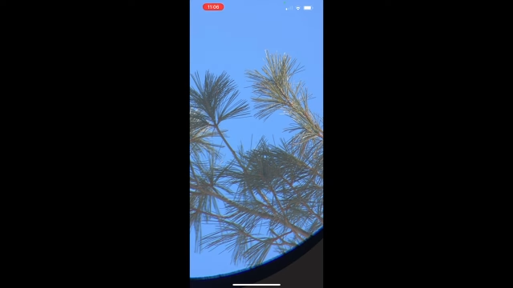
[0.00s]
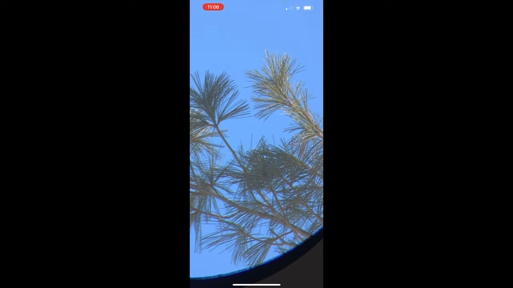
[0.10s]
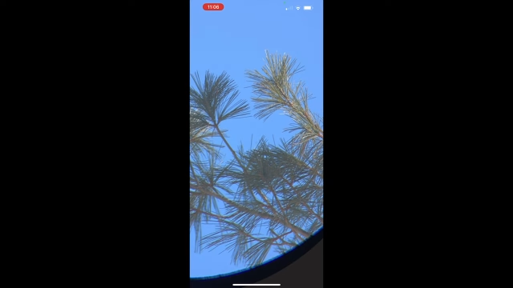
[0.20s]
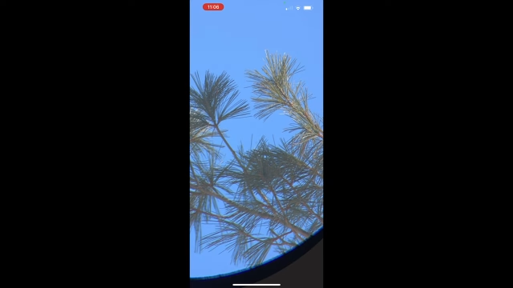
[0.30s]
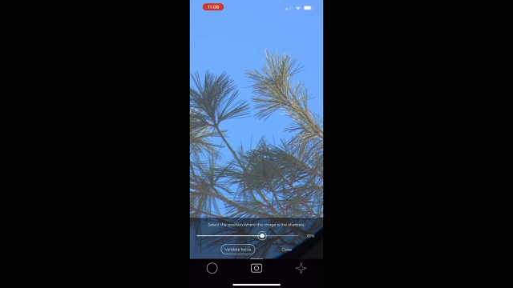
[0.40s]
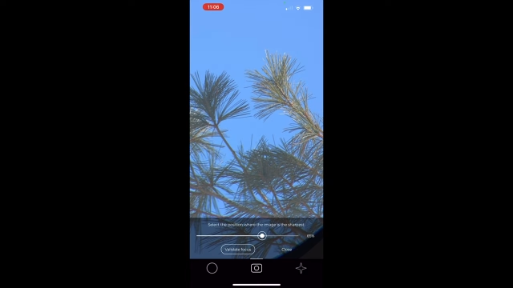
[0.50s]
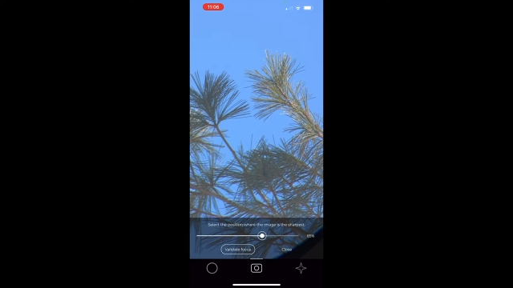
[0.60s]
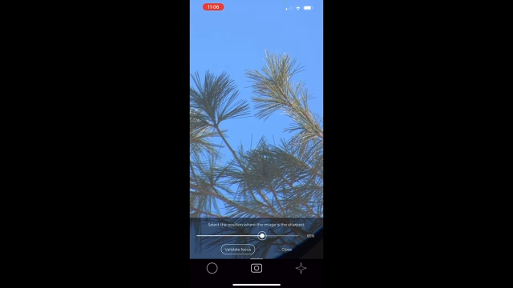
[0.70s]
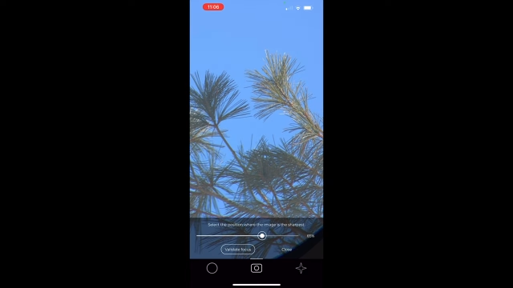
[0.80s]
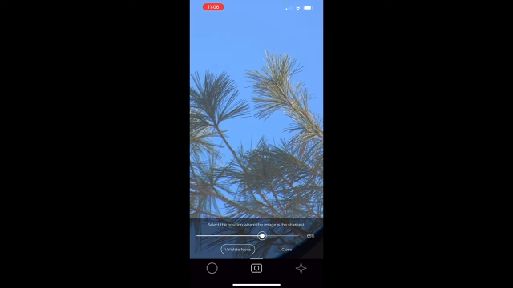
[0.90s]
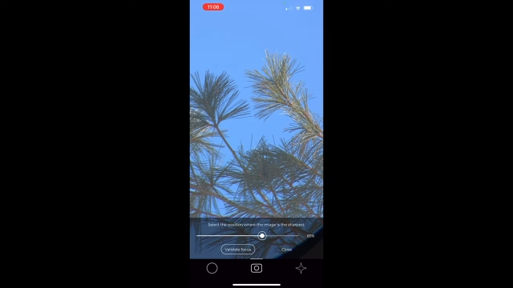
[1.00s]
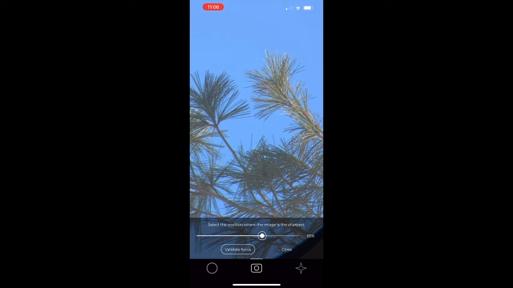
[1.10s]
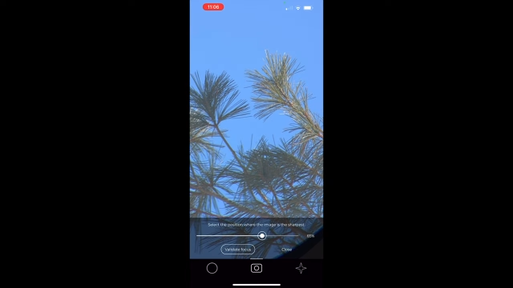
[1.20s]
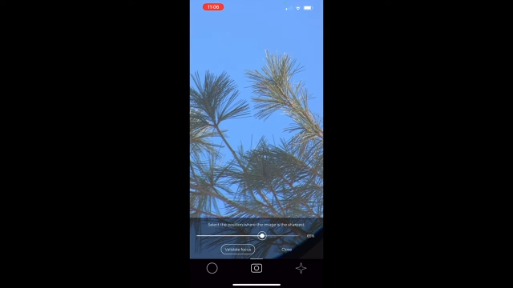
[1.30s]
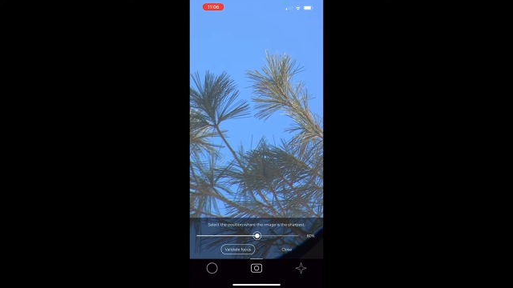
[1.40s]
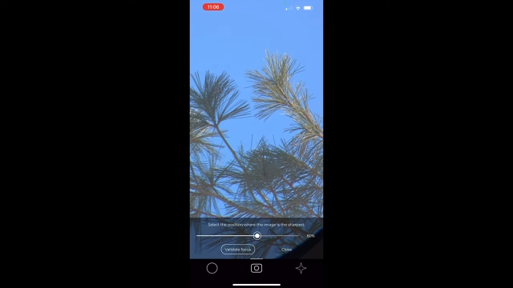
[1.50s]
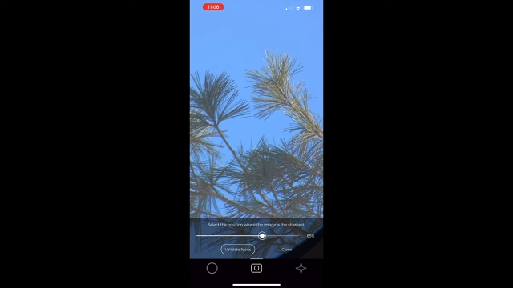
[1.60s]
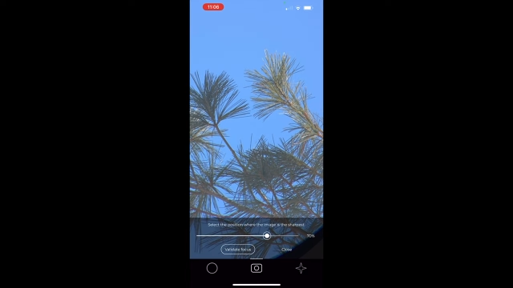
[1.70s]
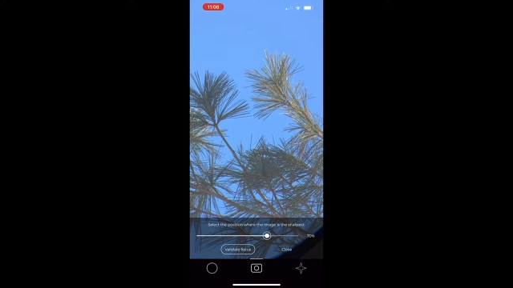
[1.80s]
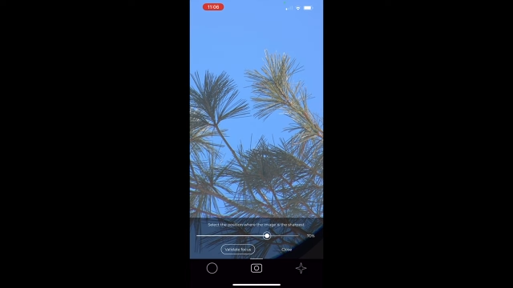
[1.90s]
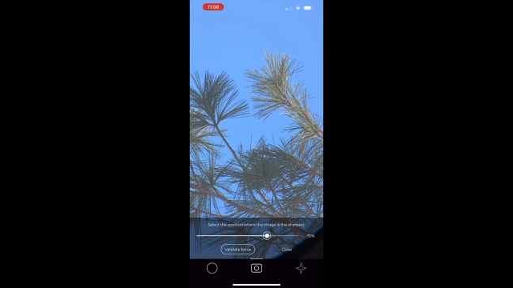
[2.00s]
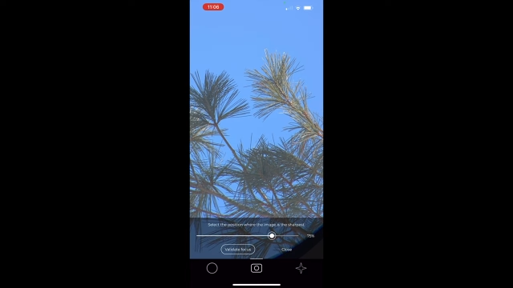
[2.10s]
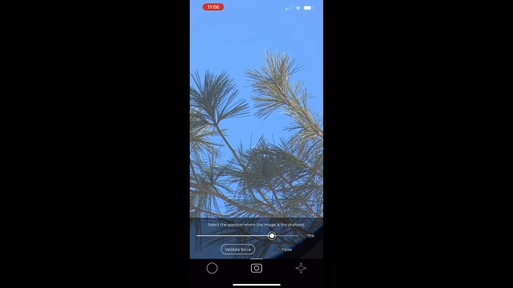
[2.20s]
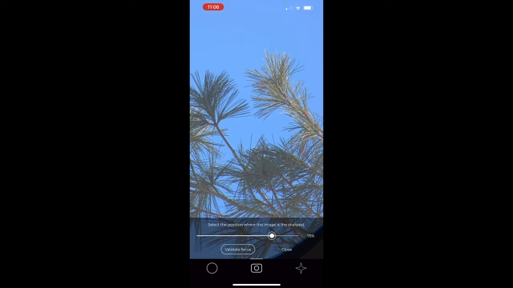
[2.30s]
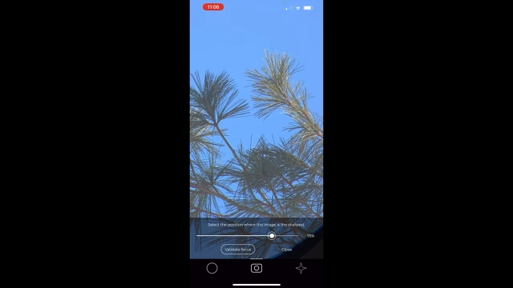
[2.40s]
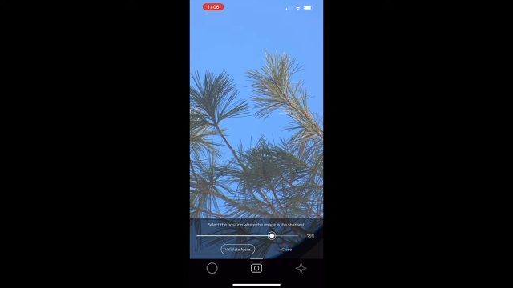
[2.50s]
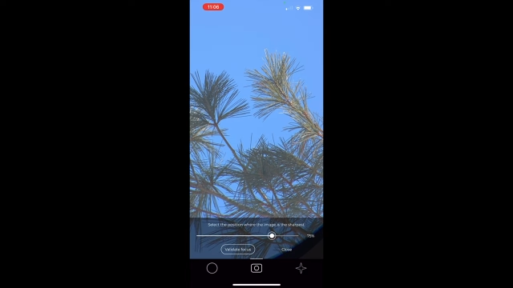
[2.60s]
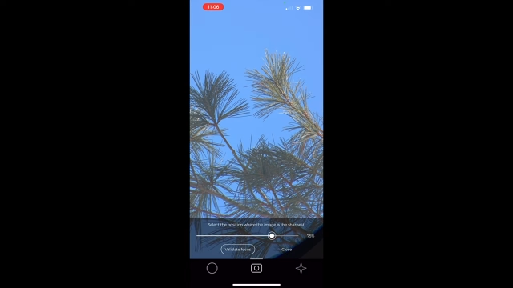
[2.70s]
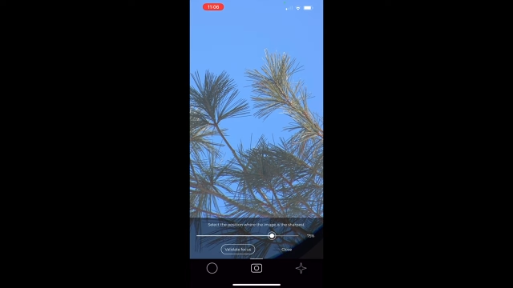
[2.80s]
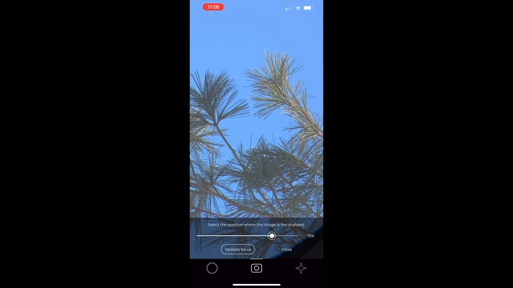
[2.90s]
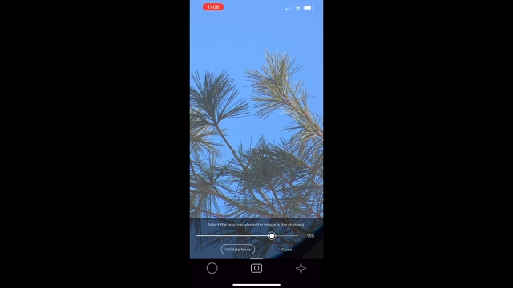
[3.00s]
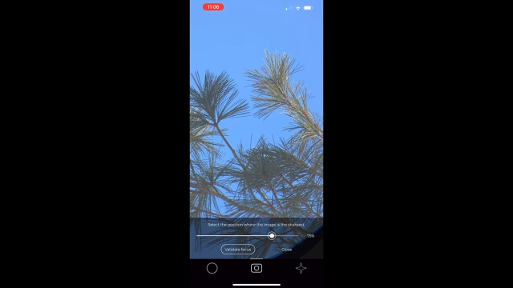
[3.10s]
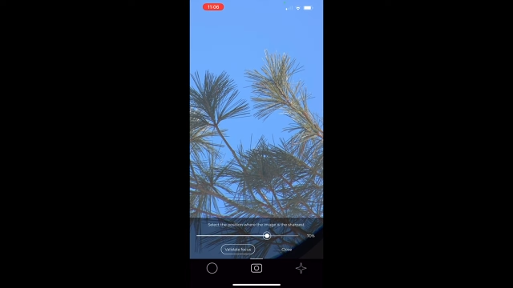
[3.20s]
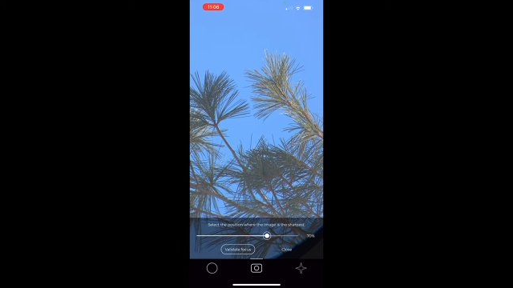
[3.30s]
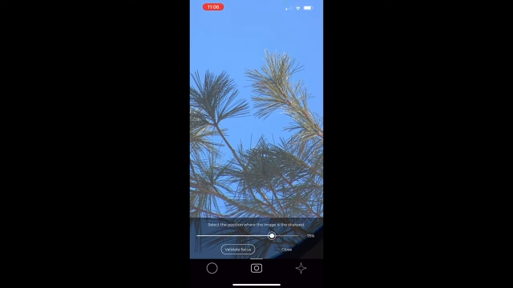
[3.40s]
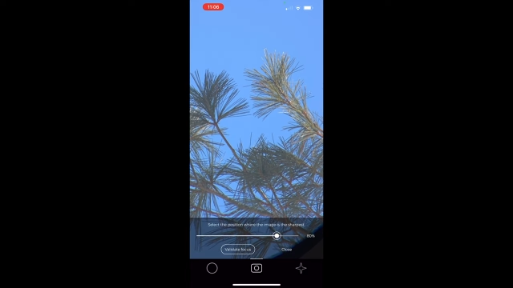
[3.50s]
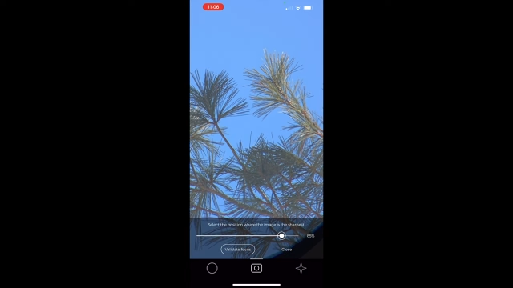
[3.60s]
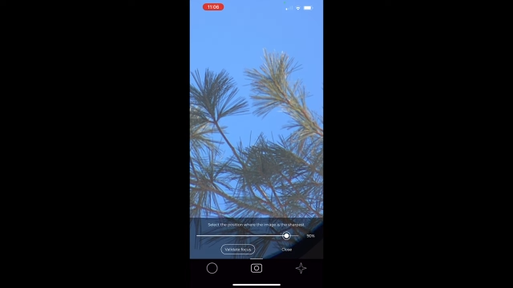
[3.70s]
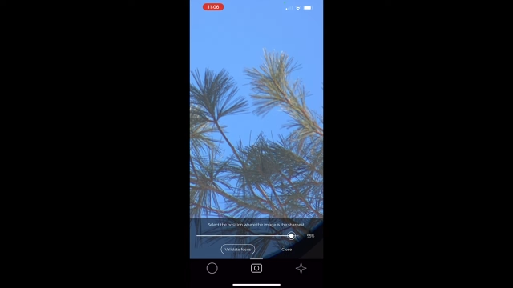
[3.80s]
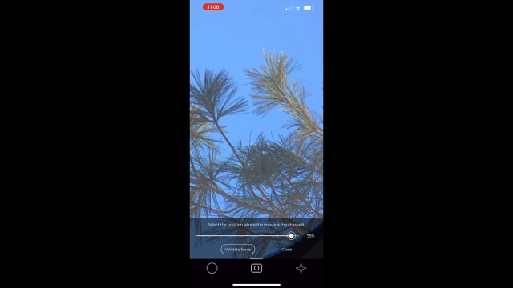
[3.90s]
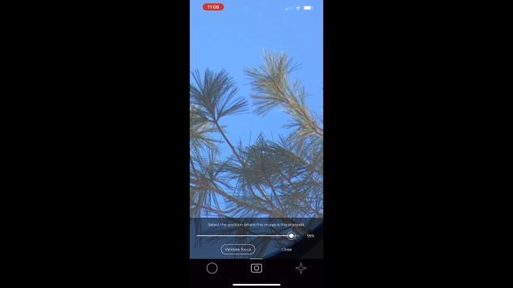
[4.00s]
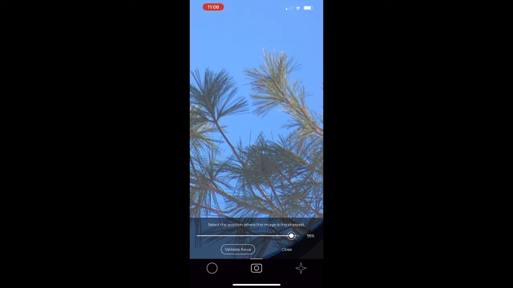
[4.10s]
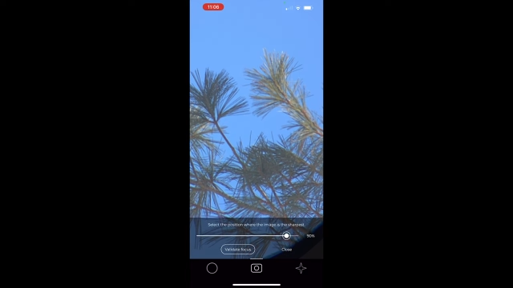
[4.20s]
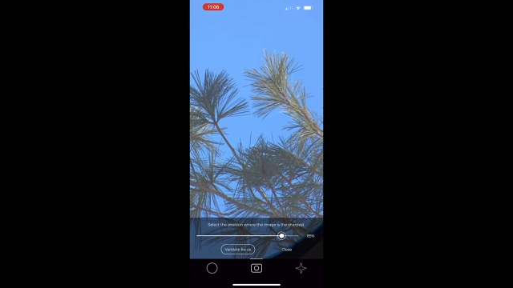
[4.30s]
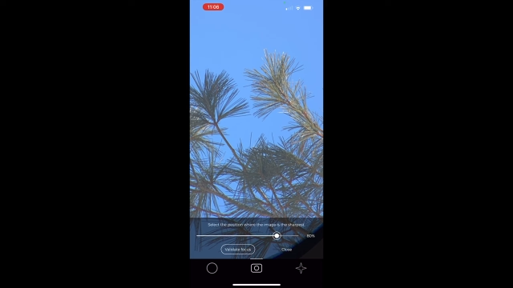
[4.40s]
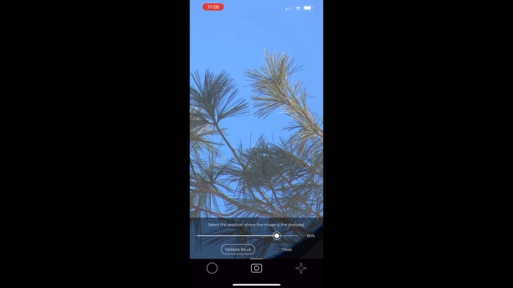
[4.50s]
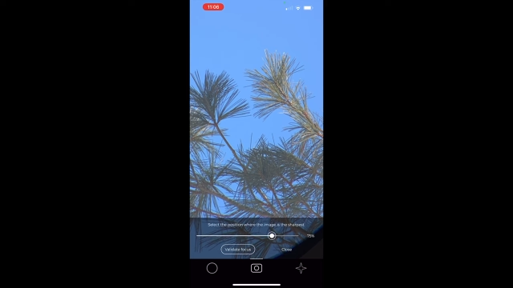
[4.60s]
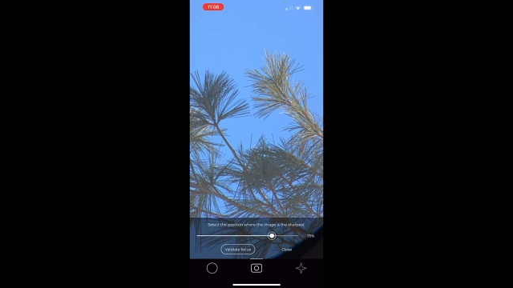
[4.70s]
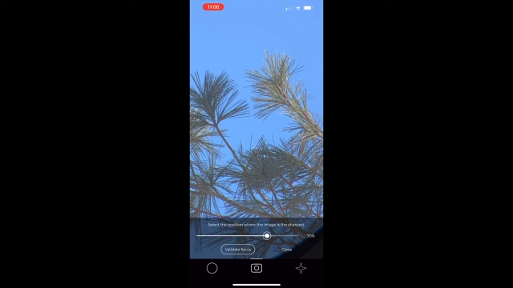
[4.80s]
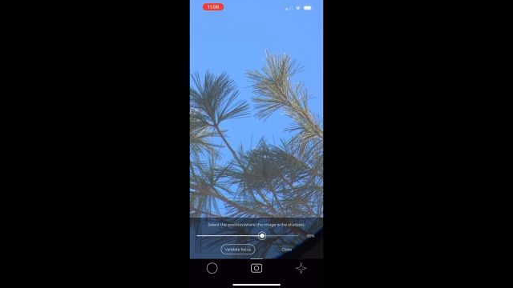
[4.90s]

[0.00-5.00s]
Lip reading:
[unreadable: no face in view]